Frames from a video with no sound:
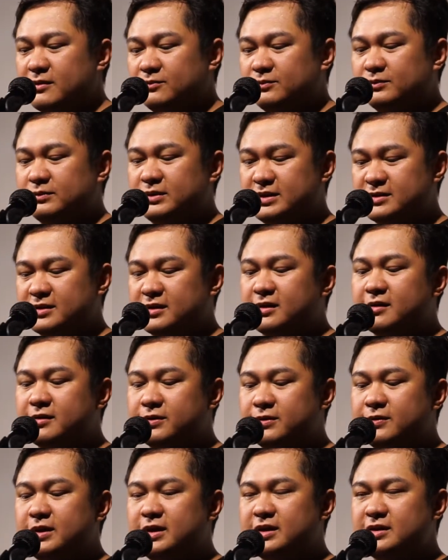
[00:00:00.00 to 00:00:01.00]
These are
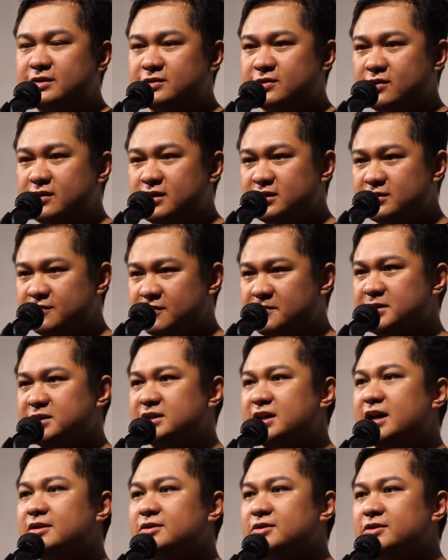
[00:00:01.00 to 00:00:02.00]
3 stories from my
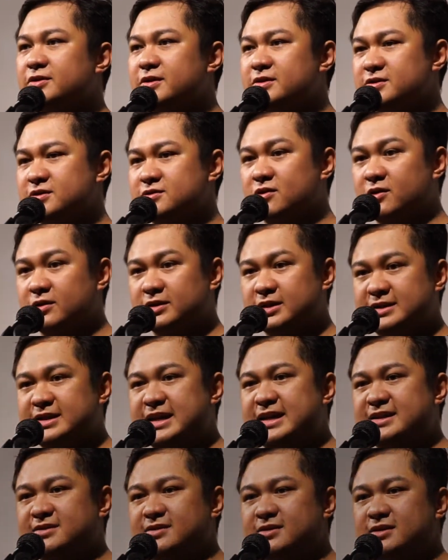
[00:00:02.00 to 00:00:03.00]
childhood. This is called
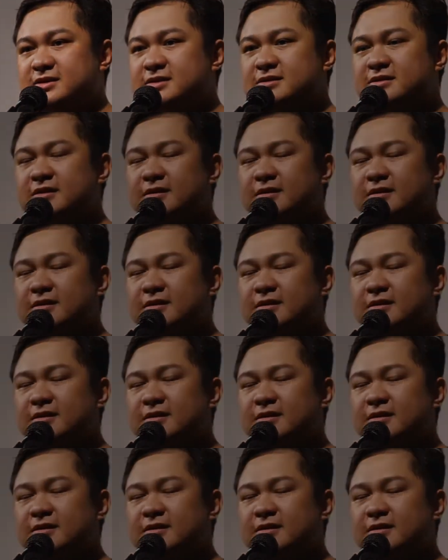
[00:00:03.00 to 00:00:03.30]
Disasters.